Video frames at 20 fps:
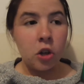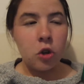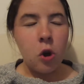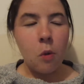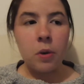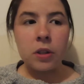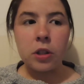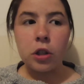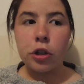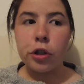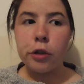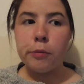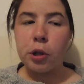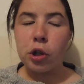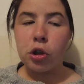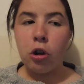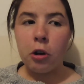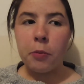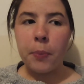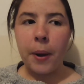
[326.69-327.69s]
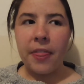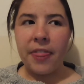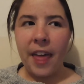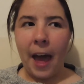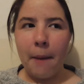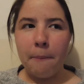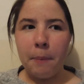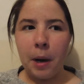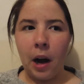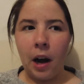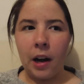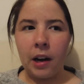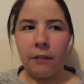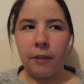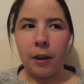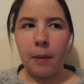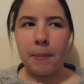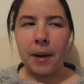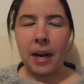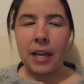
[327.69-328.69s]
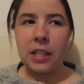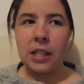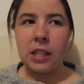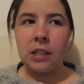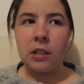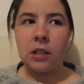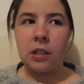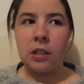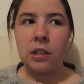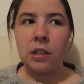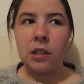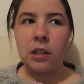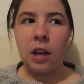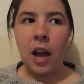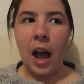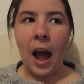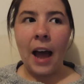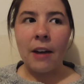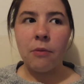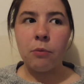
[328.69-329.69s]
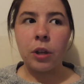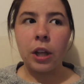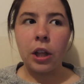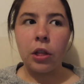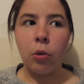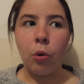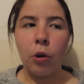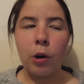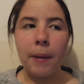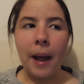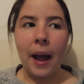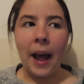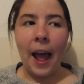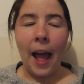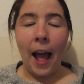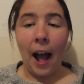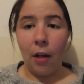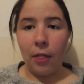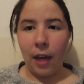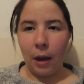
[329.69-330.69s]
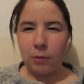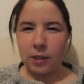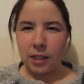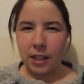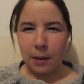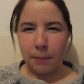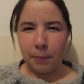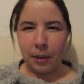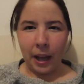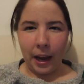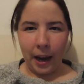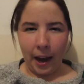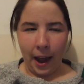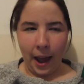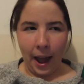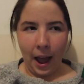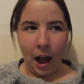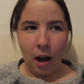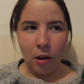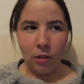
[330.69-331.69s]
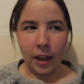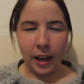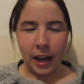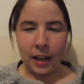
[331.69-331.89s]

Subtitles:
So I wasn't super shocked by that part of it, but I hadn't really thought about how that was going to play out.